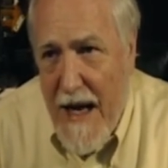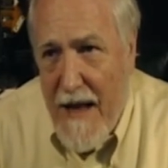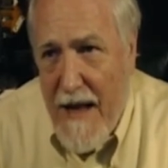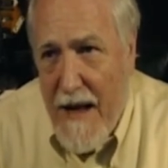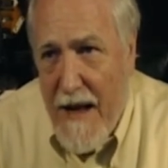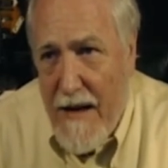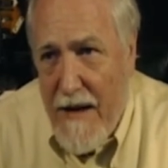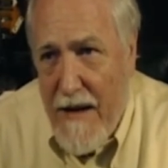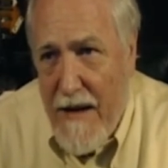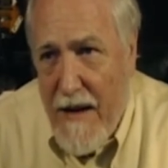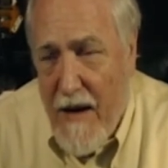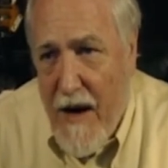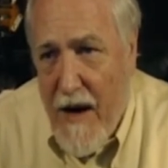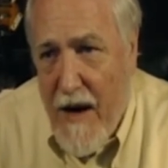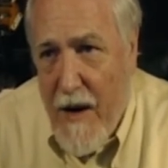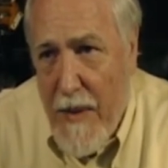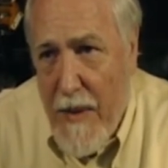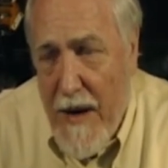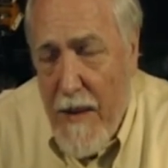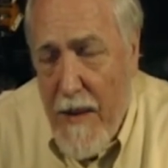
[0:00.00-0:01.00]
that there are
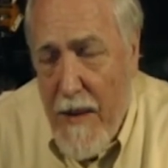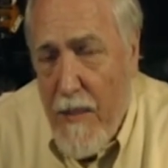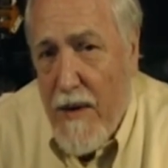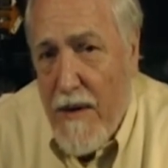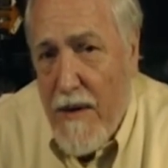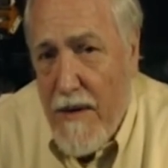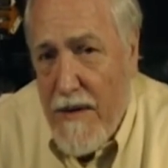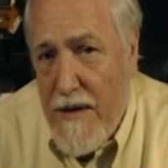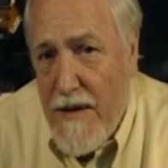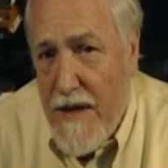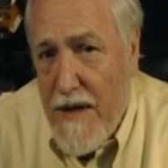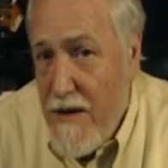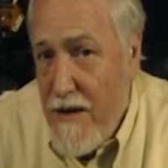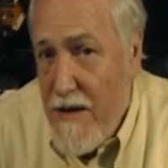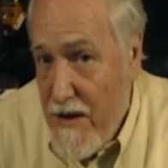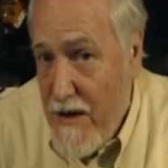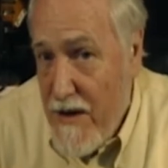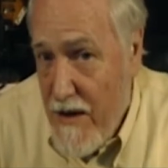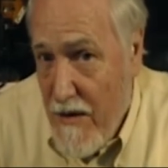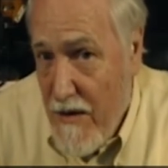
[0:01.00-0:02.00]
people such
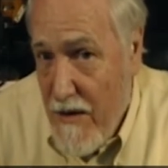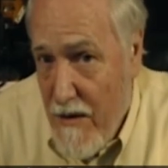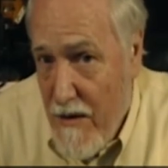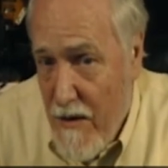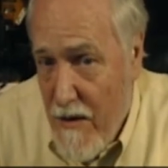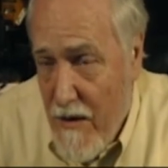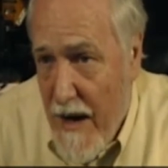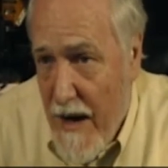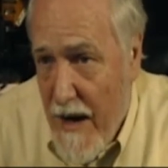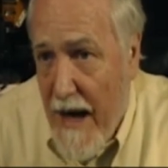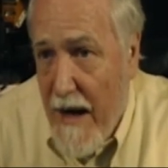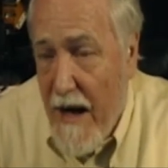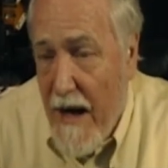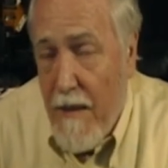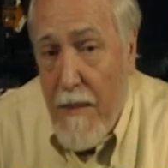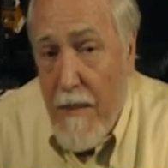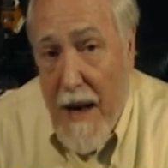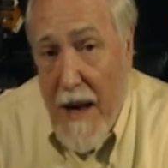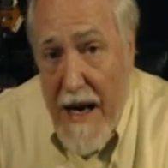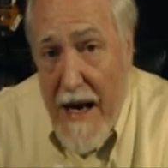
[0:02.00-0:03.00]
as you
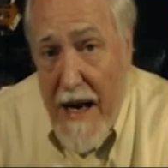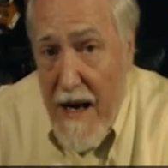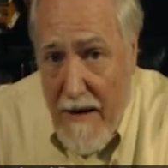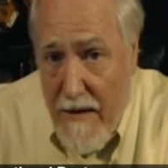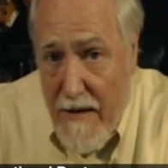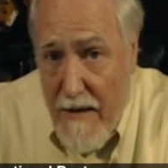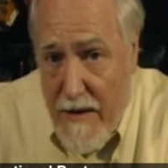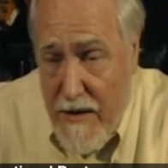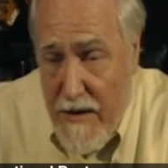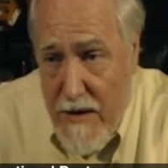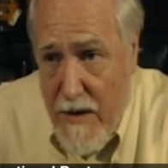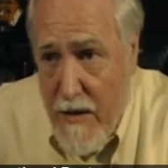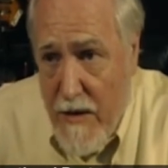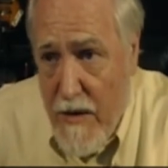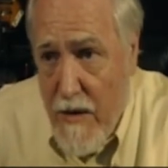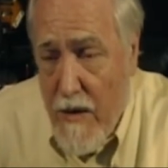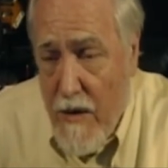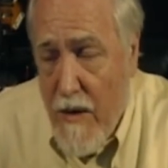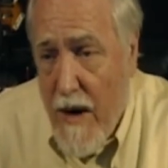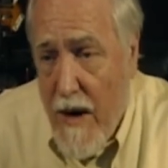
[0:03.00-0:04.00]
and many others
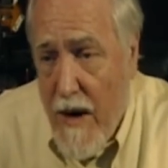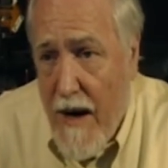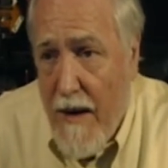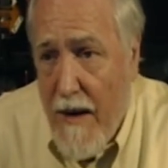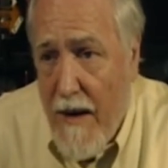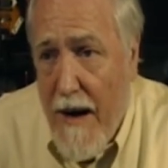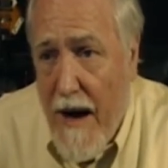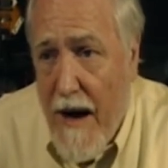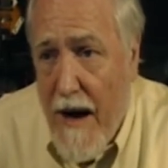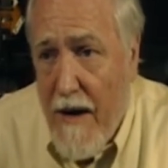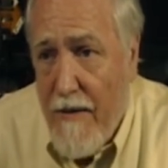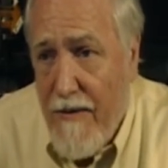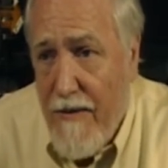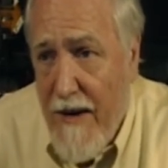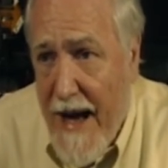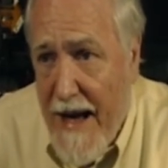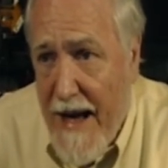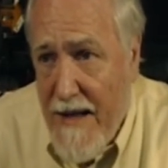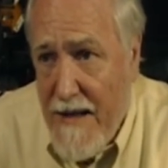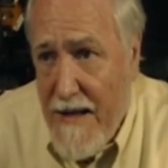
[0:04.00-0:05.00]
who are
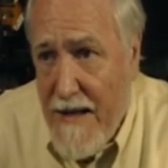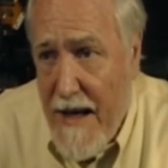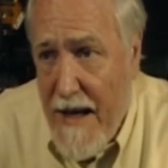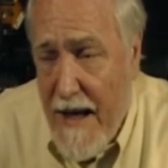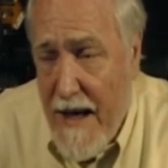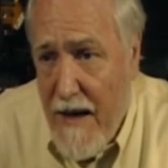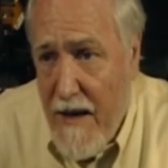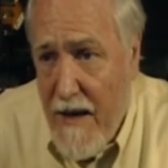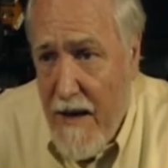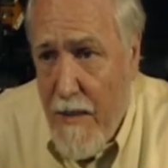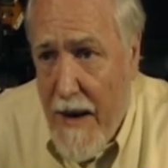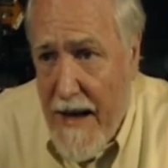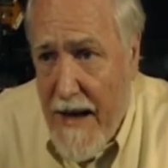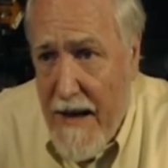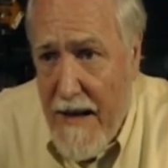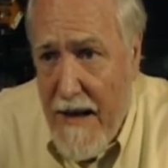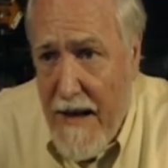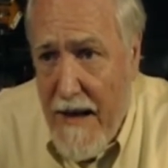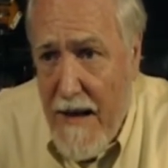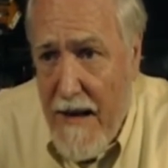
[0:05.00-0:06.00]
fascinated by
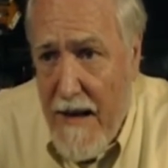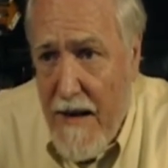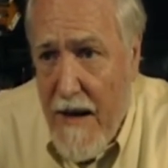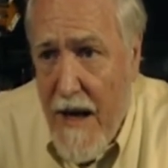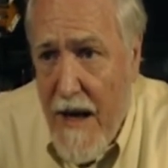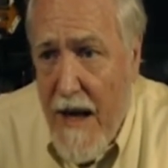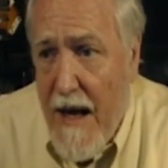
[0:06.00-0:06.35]
the